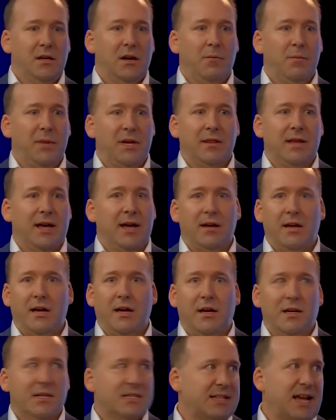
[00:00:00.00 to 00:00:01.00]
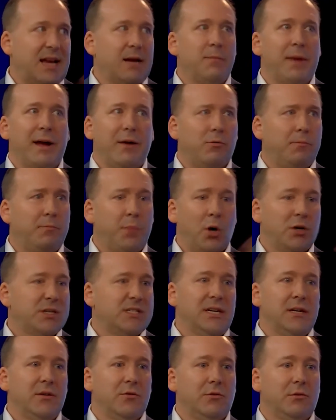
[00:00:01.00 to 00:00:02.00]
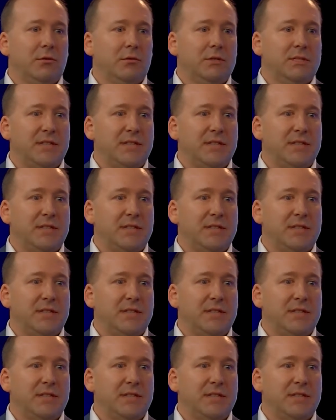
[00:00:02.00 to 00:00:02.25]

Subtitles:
be that sandboxing or